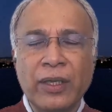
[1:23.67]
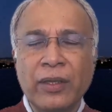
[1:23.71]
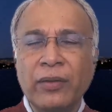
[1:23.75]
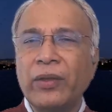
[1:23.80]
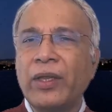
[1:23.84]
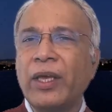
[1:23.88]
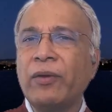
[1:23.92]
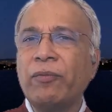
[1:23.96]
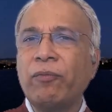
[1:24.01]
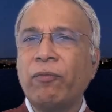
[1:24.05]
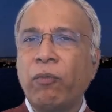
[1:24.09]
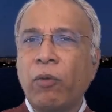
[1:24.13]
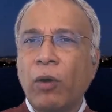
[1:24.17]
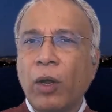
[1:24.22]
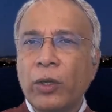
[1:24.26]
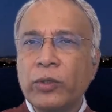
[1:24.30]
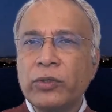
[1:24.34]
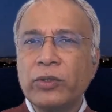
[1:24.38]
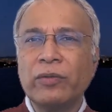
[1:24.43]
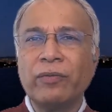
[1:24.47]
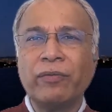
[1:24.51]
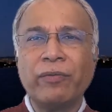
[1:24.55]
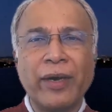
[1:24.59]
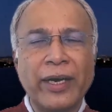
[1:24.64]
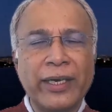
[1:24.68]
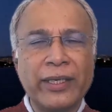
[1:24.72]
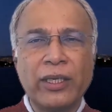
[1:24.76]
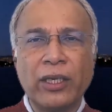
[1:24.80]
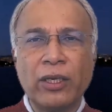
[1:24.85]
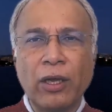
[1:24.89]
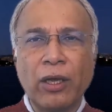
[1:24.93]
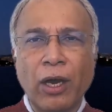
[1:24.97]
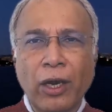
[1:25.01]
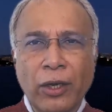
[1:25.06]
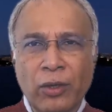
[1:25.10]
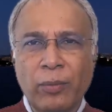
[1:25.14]
they falsified the
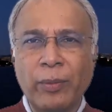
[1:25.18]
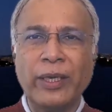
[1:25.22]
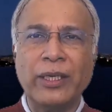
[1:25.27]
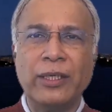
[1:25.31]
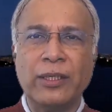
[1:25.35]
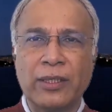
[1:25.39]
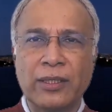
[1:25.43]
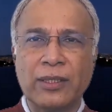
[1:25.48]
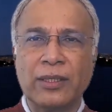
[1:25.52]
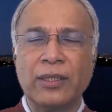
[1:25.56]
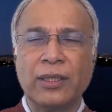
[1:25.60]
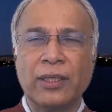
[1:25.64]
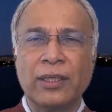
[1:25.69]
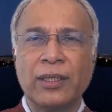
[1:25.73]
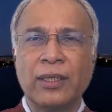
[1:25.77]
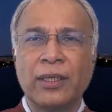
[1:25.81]
documents?